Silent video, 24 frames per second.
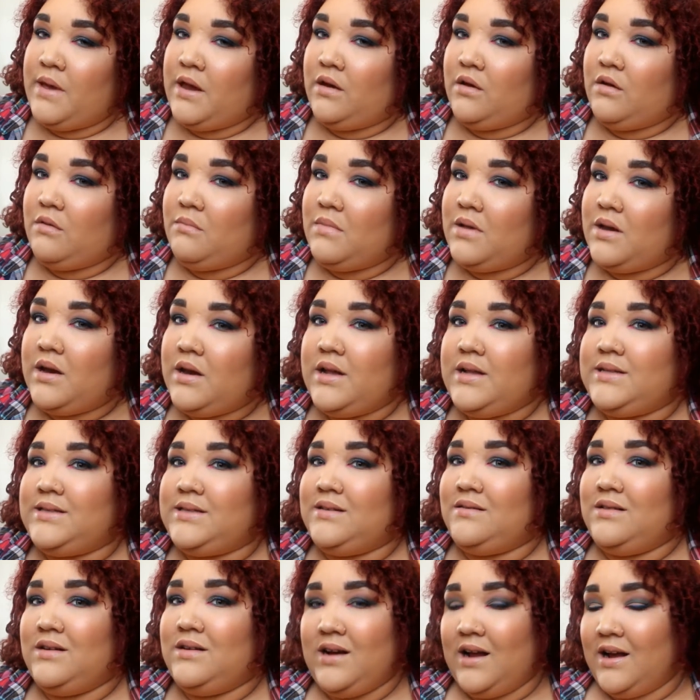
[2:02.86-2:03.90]
to make no money,
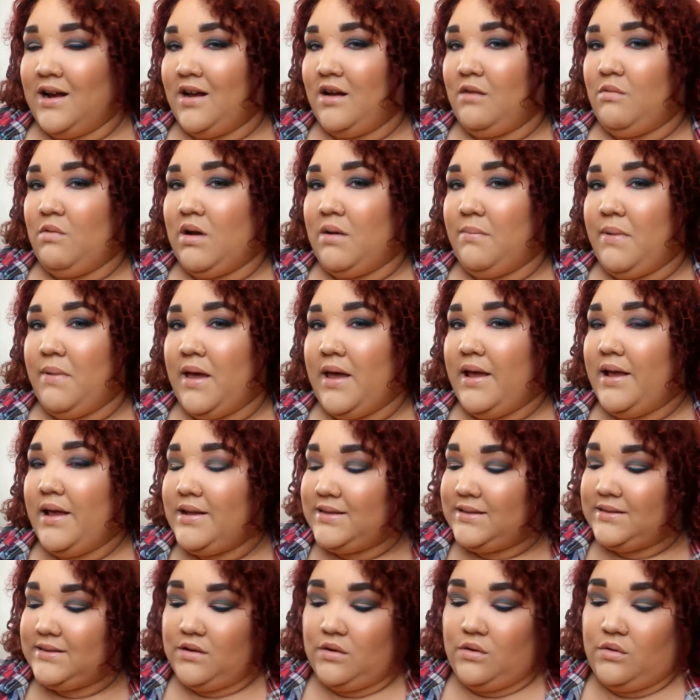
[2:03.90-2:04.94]
so they're not going to want to pay
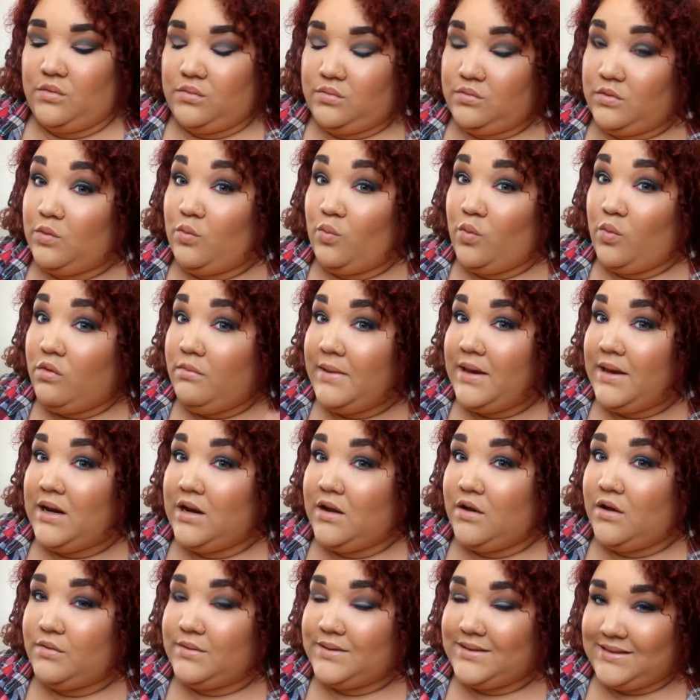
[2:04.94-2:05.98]
us, so we'll be
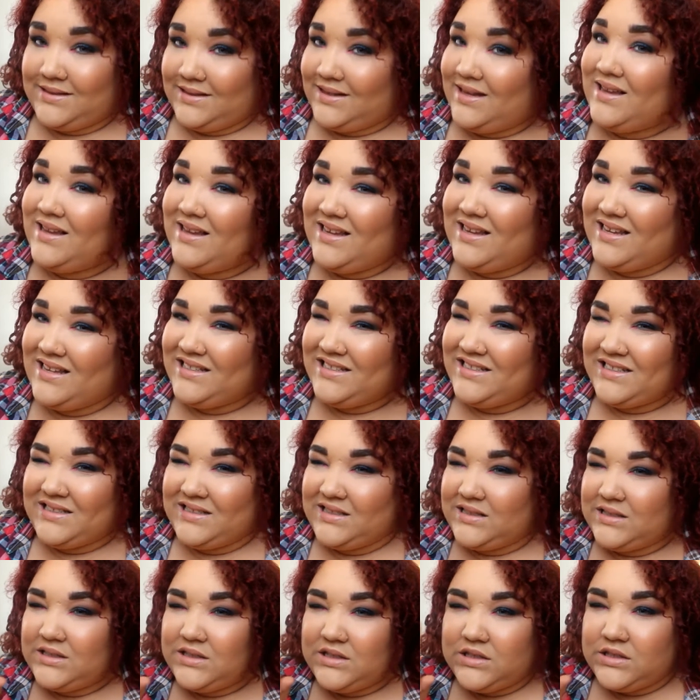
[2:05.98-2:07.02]
closed.
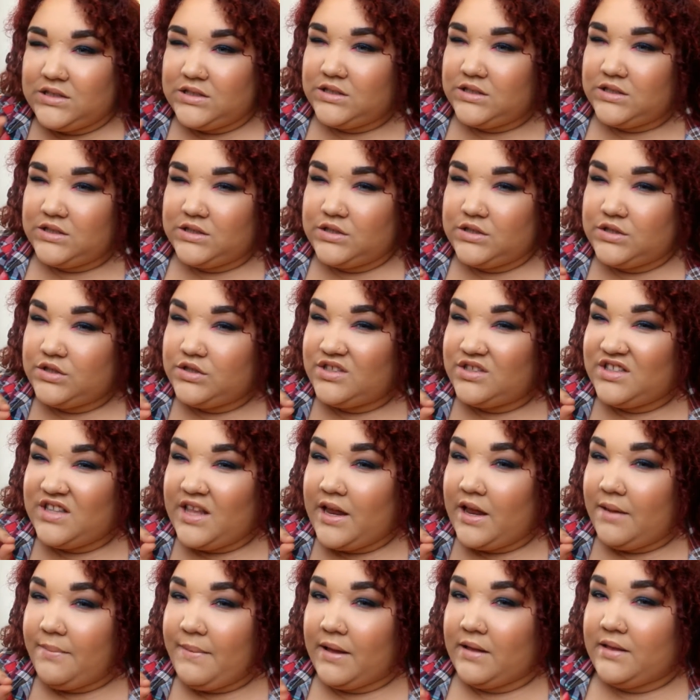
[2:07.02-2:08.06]
Just
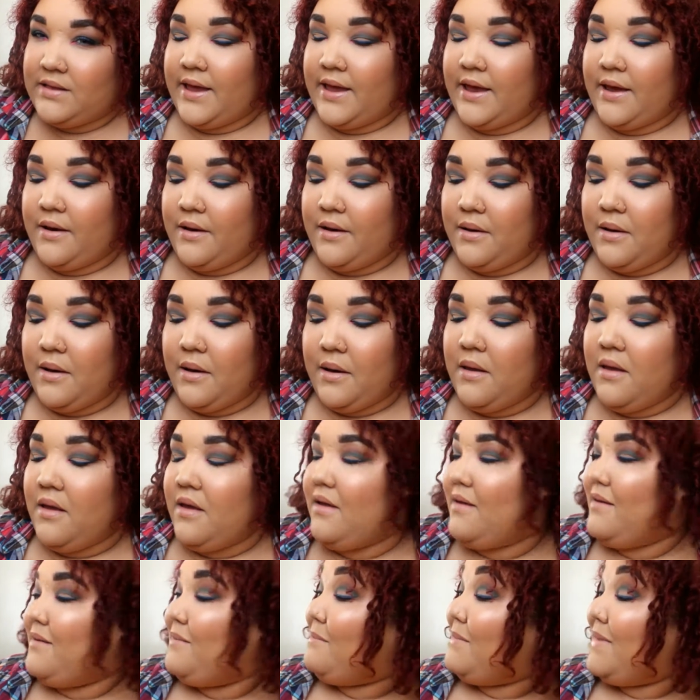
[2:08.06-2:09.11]
think about that.
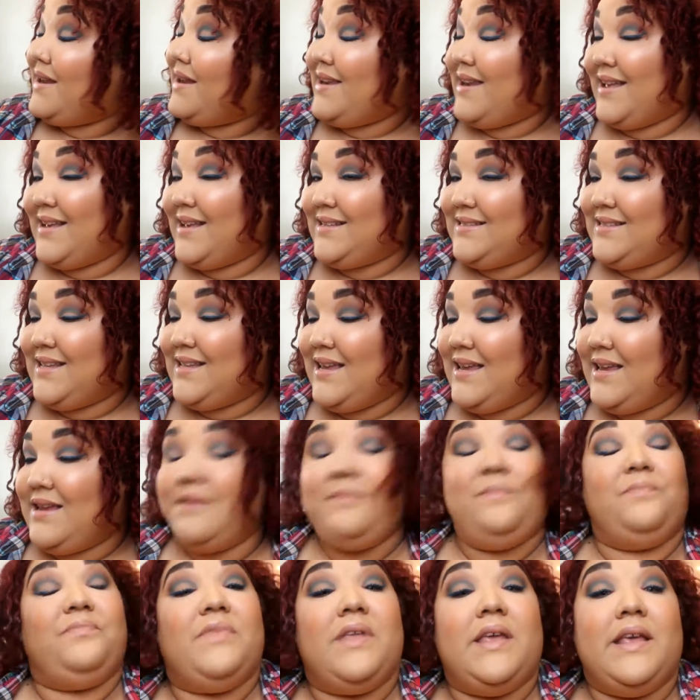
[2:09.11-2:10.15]
My next
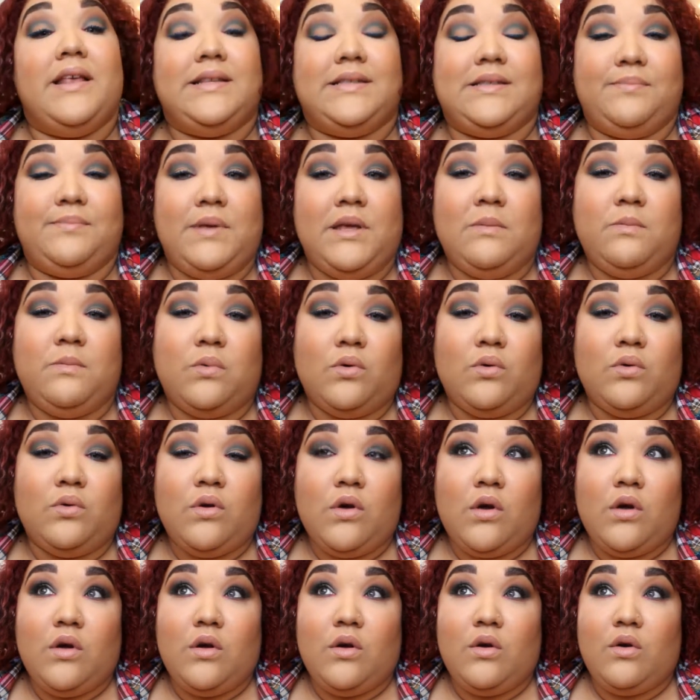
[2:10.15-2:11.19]
thing is the people
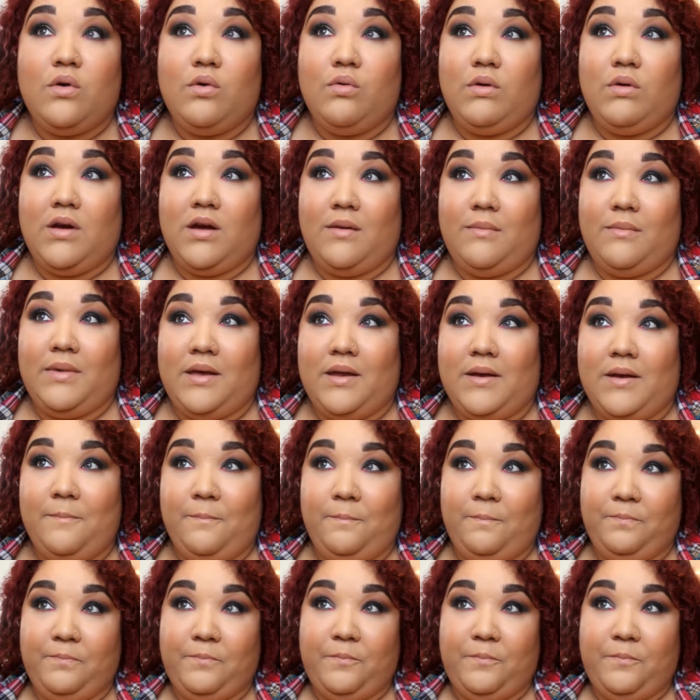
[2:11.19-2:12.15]
who come in